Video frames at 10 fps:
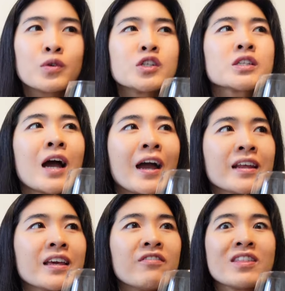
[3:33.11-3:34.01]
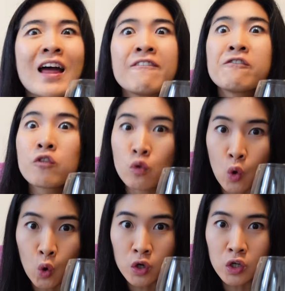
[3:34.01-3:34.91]
which is kind of giving that
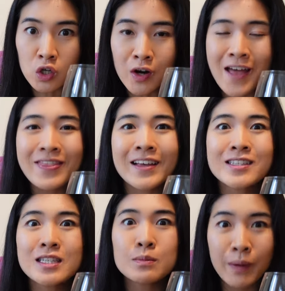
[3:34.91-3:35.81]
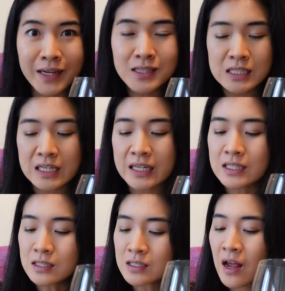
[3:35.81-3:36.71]
floral and that
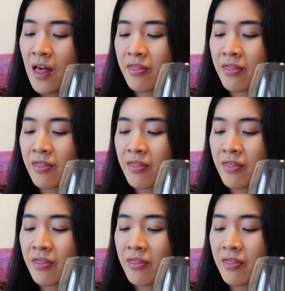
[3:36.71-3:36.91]
spiciness.